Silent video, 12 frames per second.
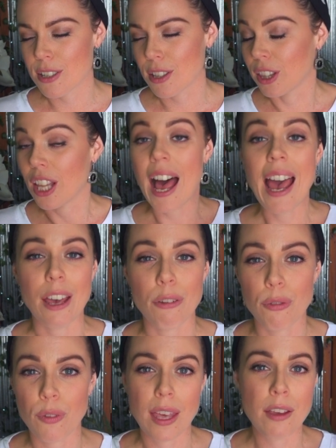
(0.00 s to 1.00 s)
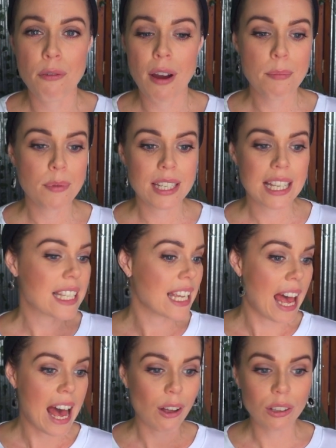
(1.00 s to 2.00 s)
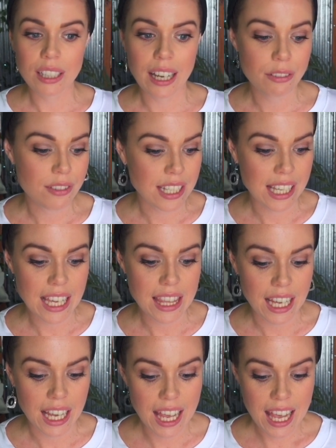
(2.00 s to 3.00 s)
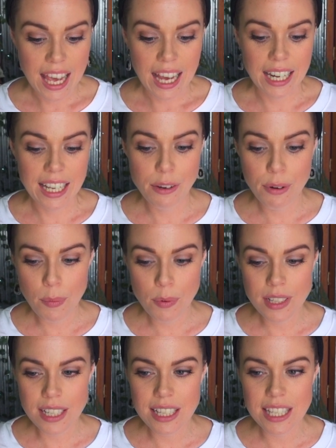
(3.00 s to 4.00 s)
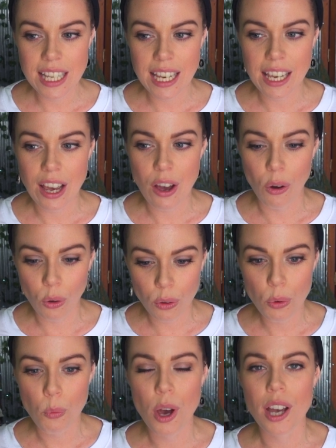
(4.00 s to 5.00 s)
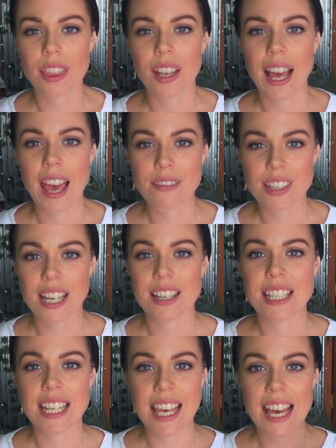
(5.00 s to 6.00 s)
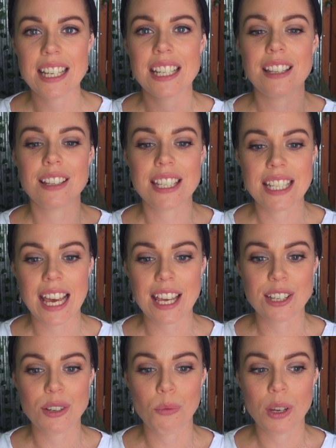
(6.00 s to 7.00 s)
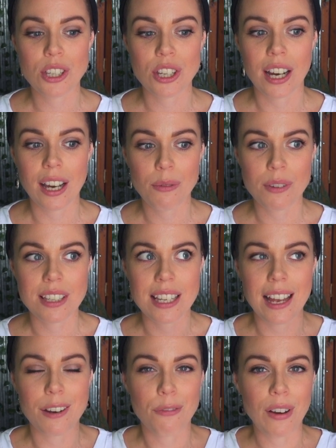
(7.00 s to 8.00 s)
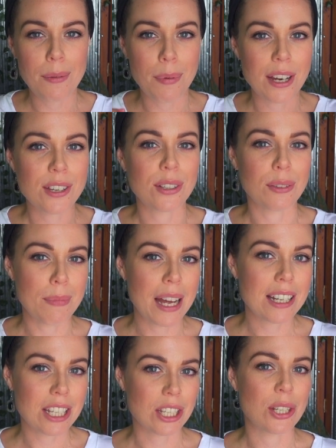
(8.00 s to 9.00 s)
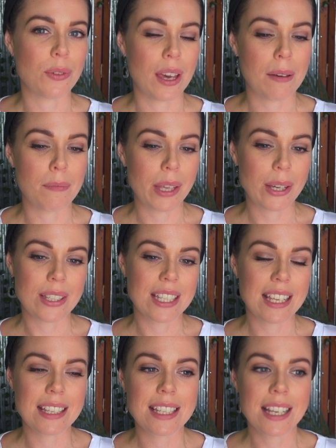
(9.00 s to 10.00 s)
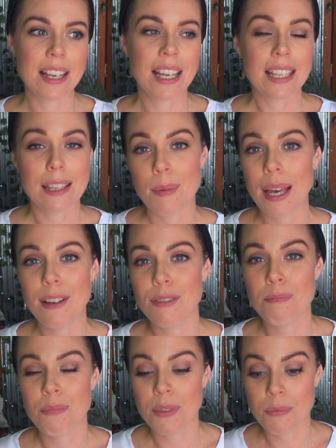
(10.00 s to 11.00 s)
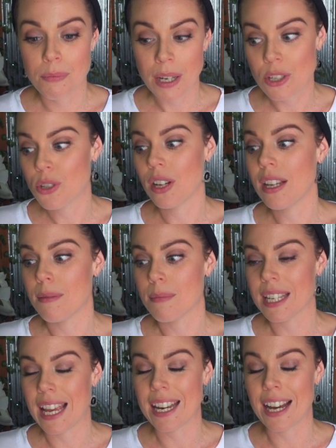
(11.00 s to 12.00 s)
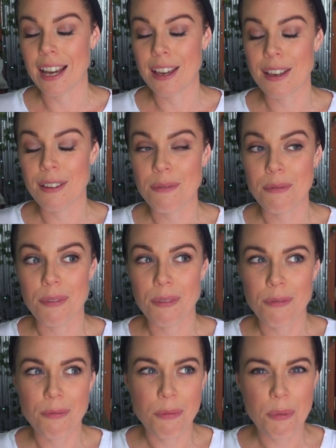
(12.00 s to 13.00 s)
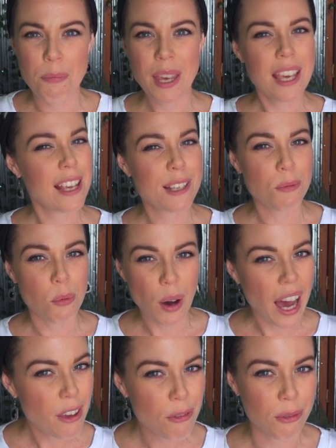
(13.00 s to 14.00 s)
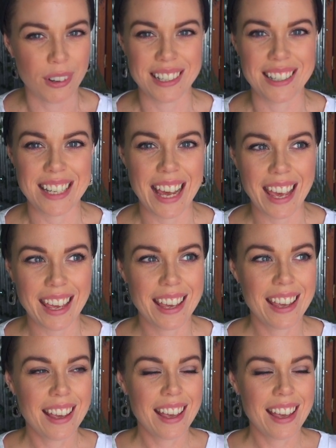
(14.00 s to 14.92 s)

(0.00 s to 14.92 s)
life. He represents our life together, and he represents like all the work that I have done to get to the stage in which I was at a vibrational match to him, because he's the man of my dreams and I would be his wife one day.